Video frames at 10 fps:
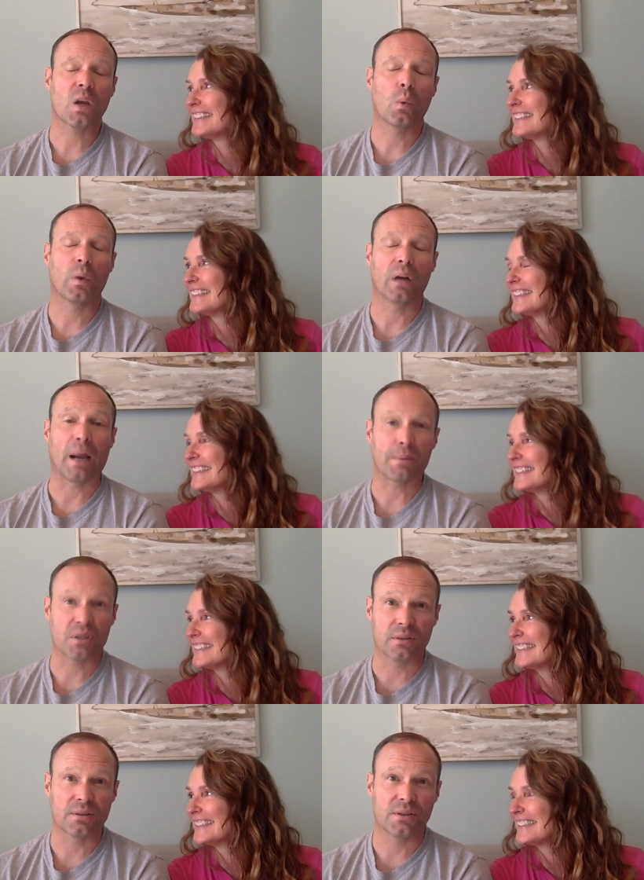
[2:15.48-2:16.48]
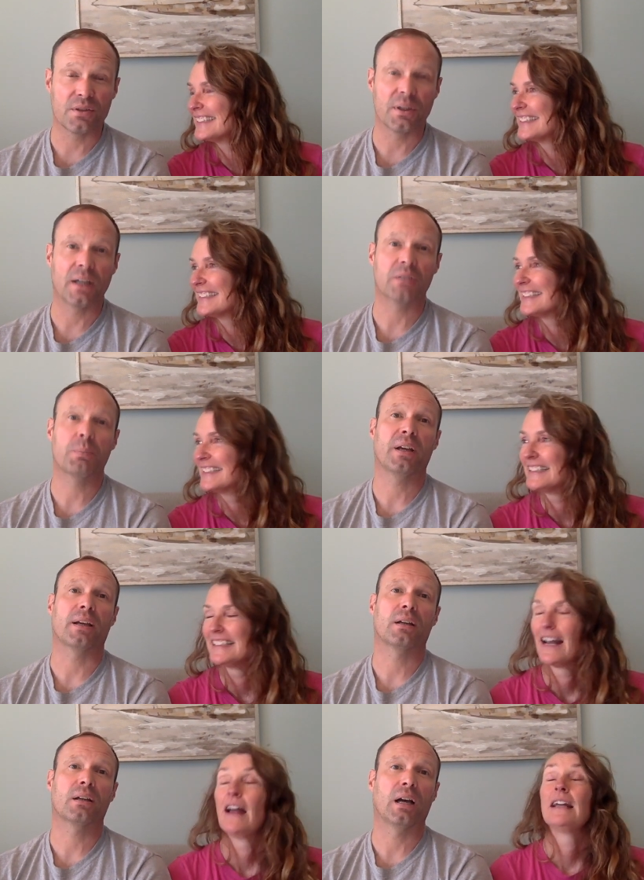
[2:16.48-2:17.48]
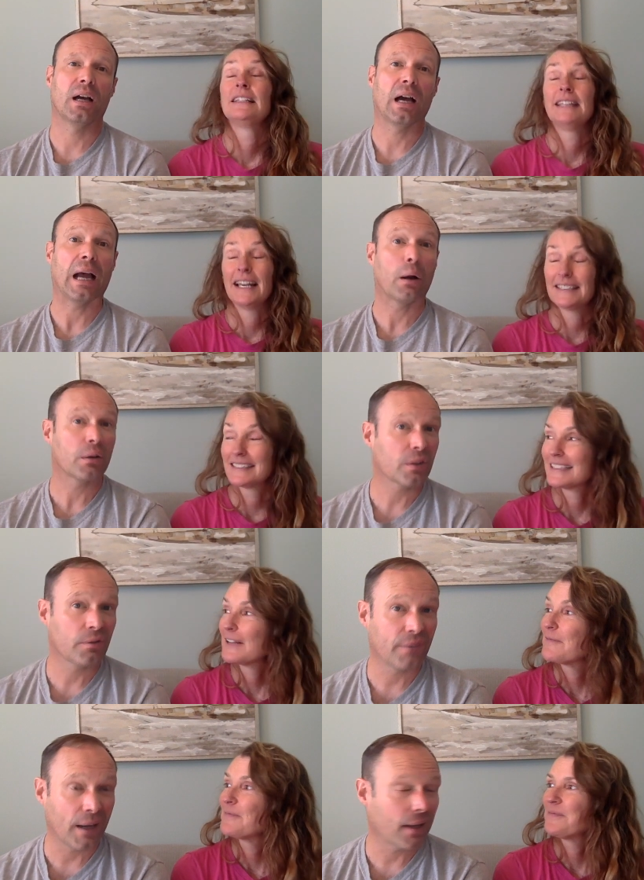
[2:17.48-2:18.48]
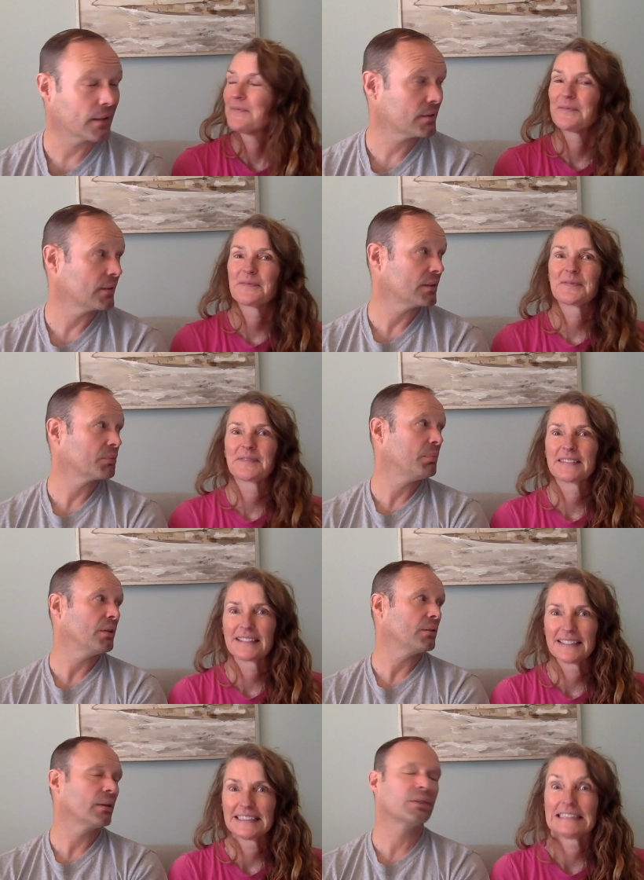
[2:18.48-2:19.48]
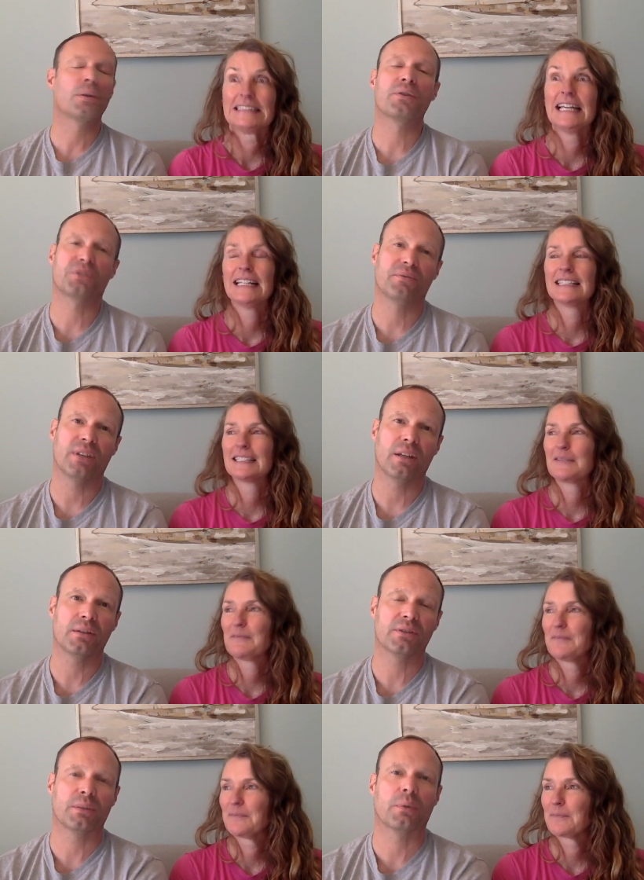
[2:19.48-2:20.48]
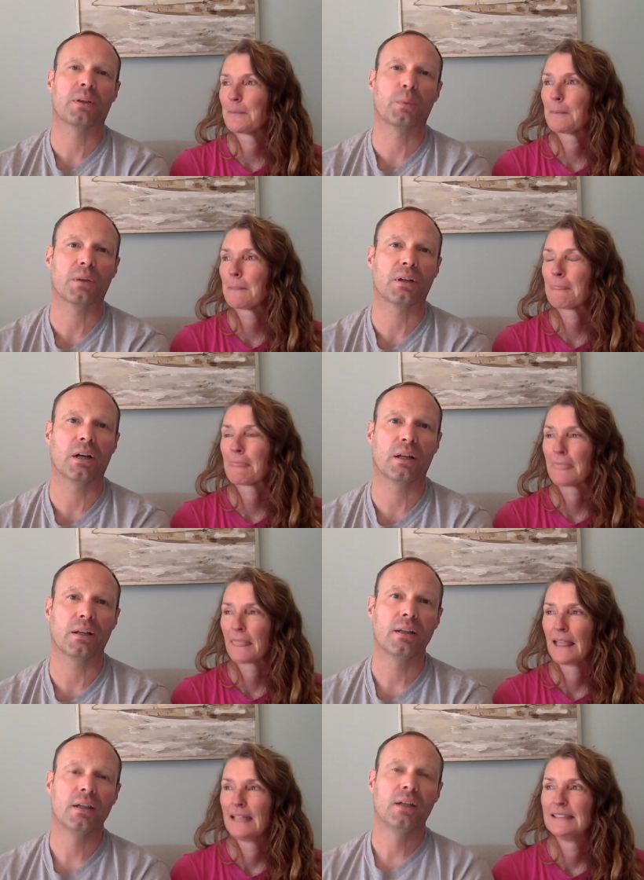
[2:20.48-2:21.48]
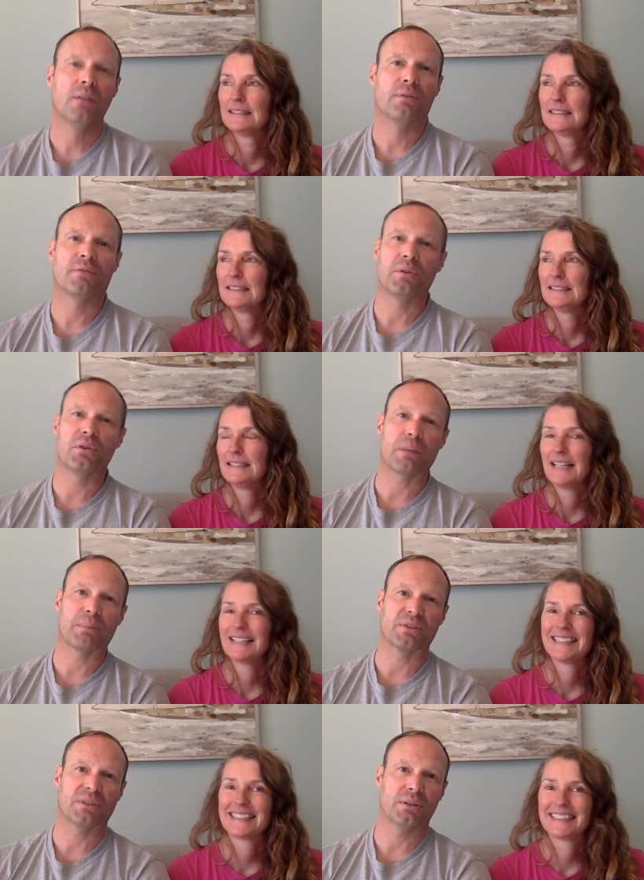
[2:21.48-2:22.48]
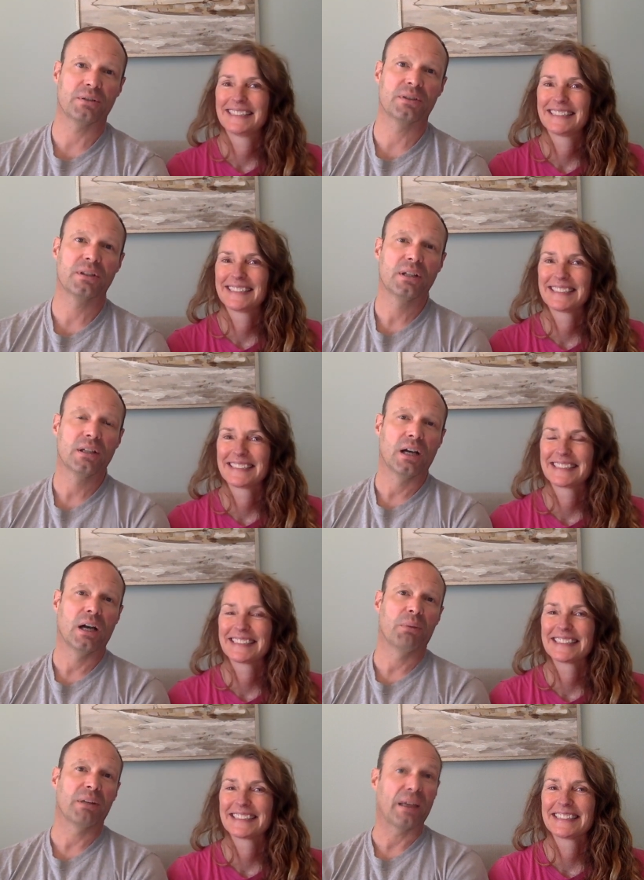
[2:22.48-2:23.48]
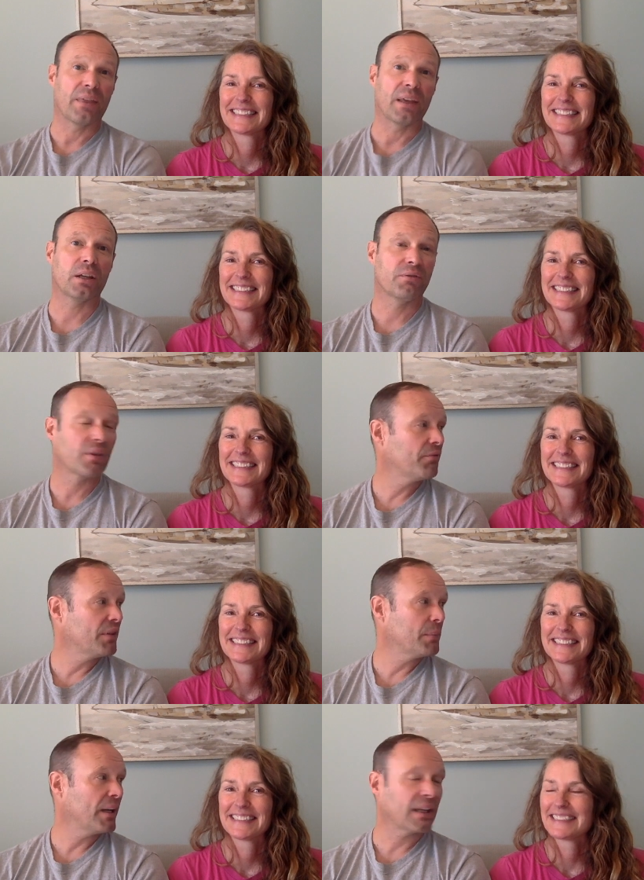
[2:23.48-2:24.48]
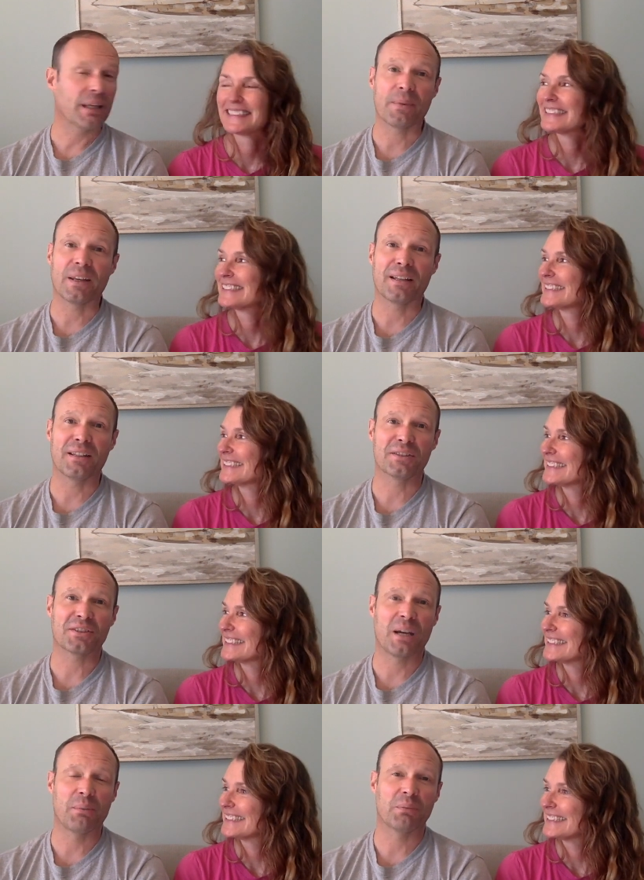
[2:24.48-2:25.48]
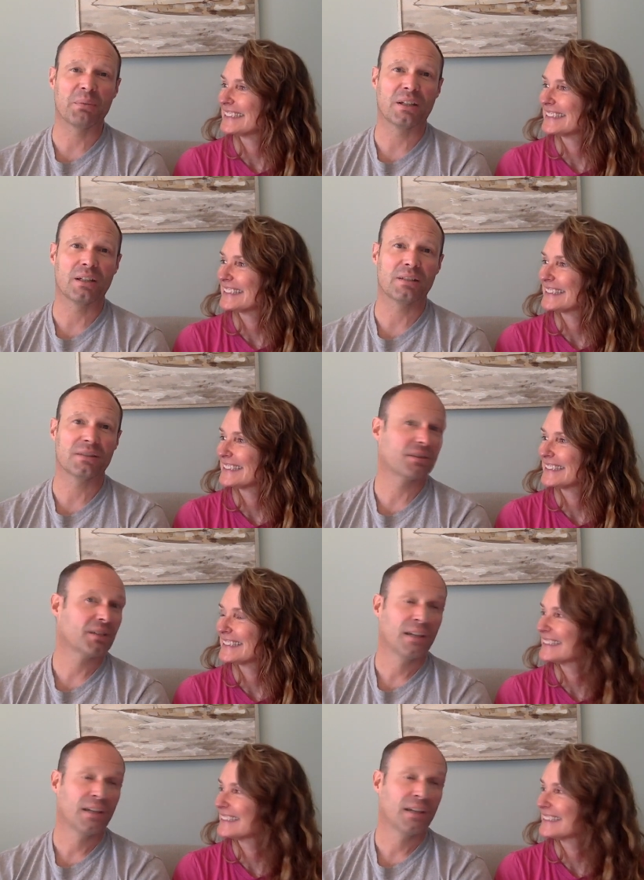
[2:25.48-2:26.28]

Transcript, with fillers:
Speaker 1: what options did you guys pick? Yes. How are you financing this boat? And those, yes, are some videos that we're going to work on for future, yes, episodes. But yeah, thank you for the feedback. Keep the ideas coming because,